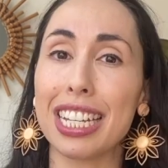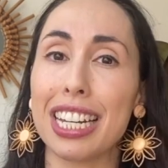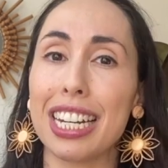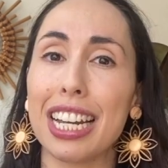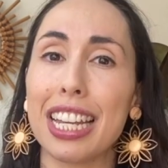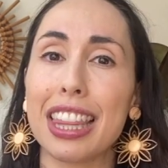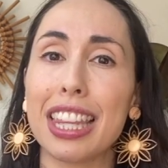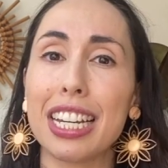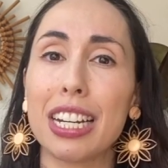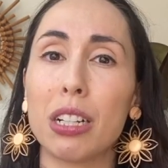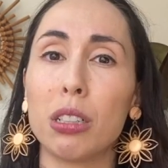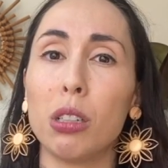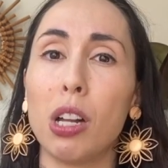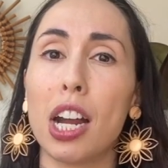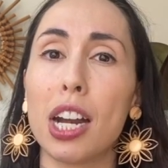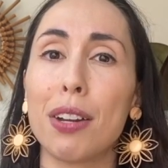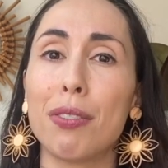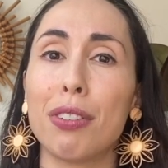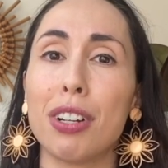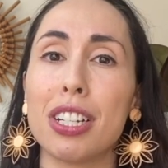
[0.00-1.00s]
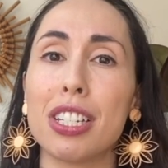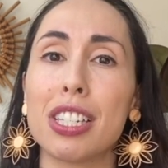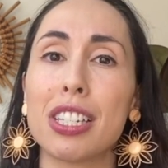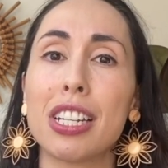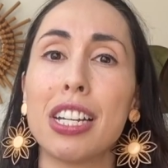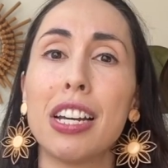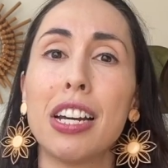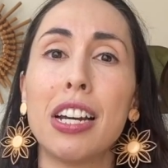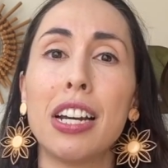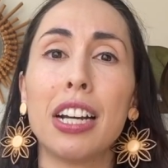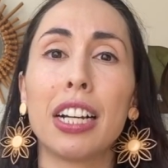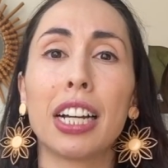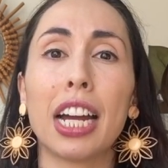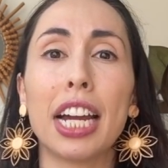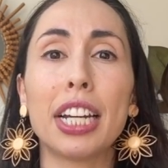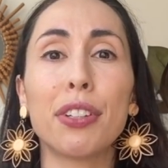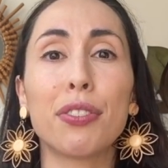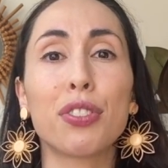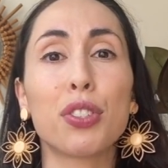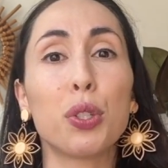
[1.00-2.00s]
And I think a lot of us
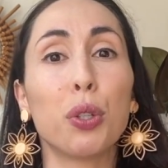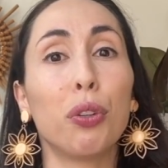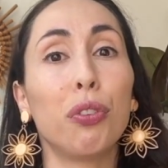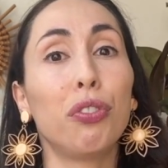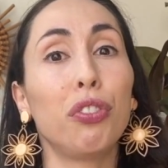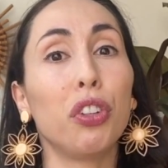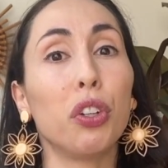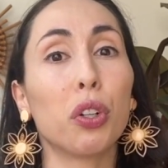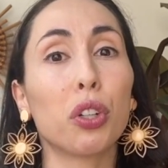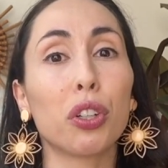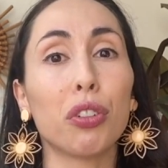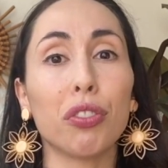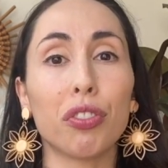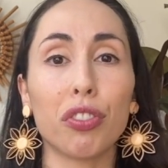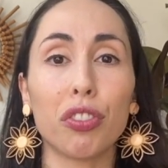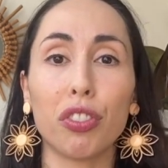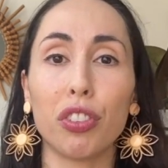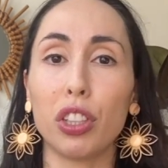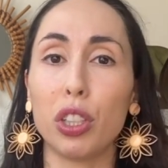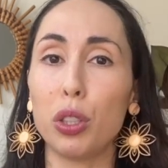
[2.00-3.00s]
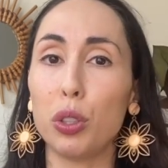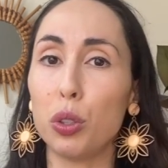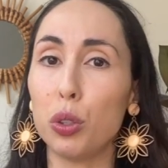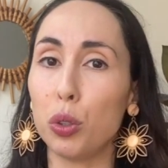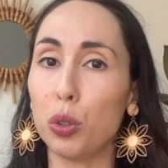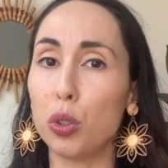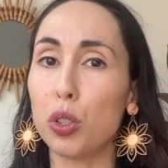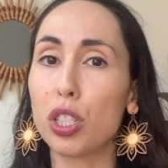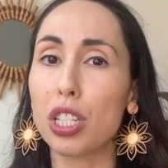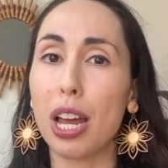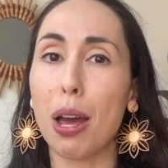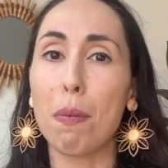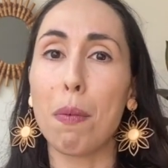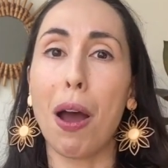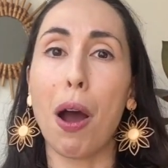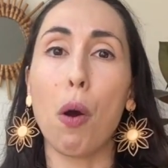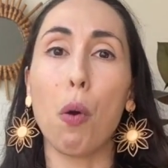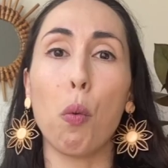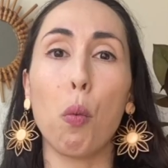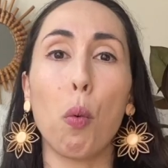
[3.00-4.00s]
kind of still feel confused
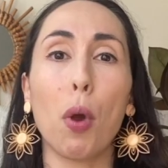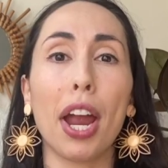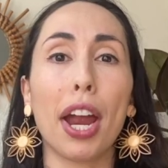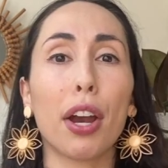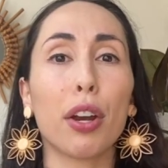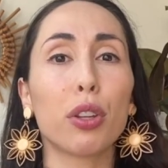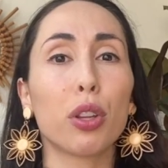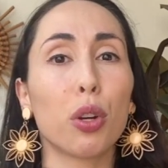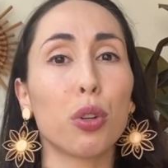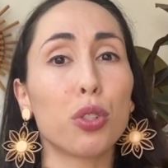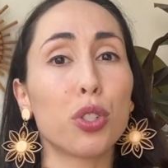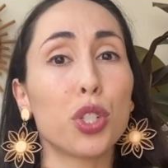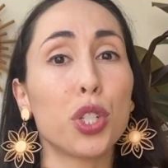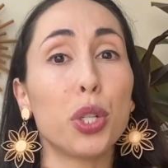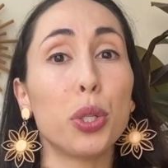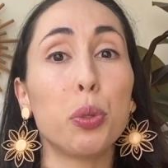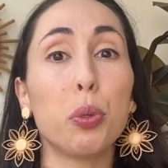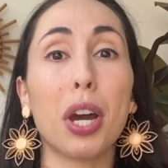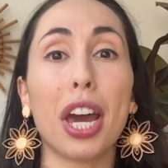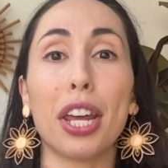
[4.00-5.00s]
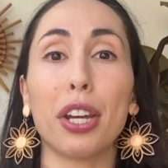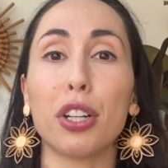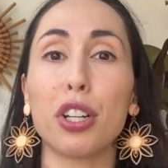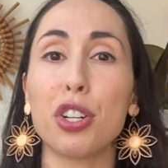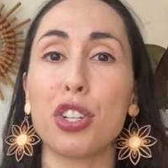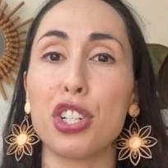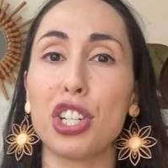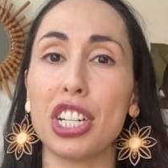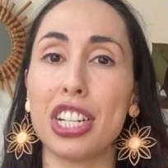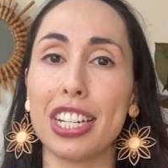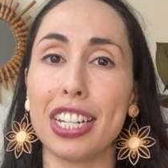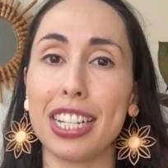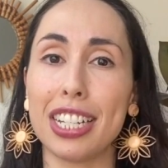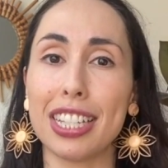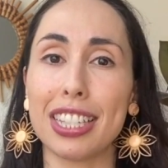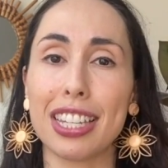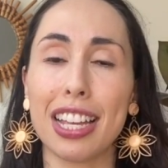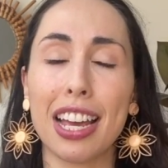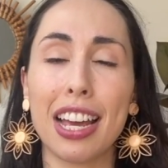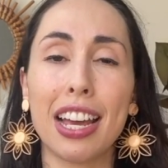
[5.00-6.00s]
about where those two
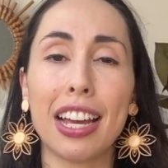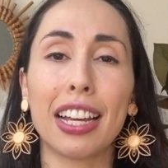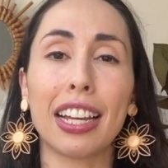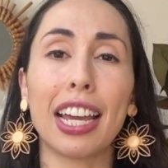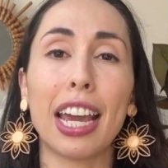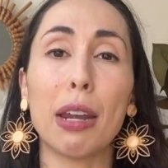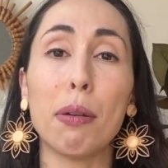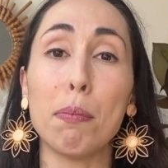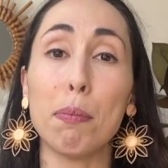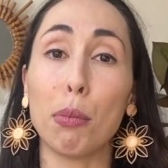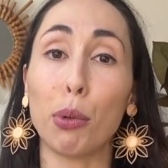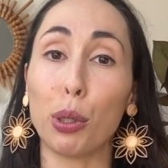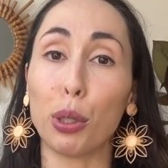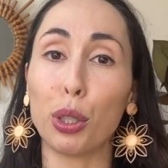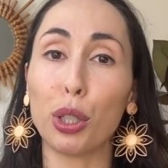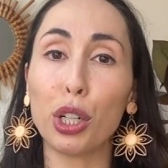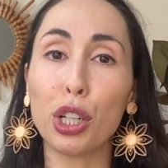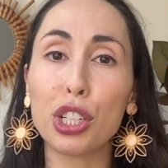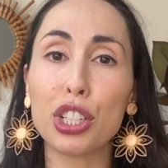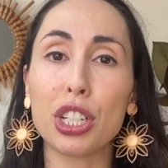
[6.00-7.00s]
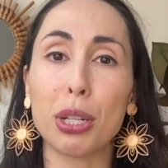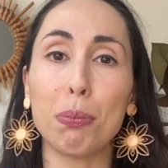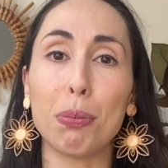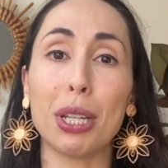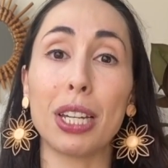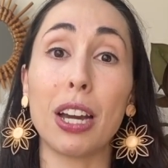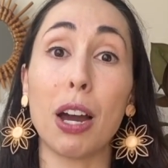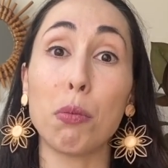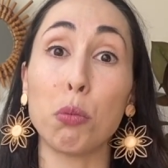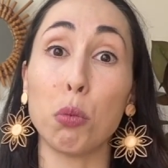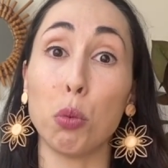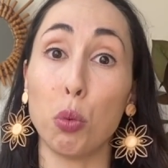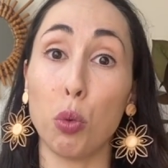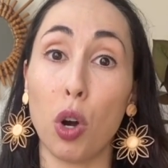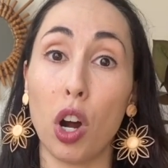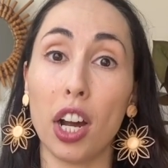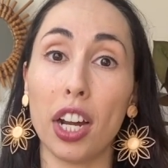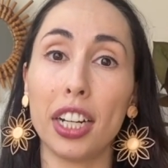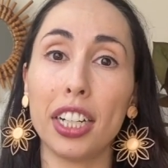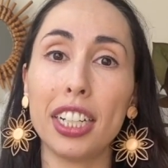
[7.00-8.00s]
energies can merge and become
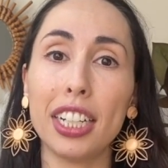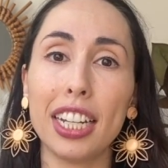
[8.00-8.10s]
one.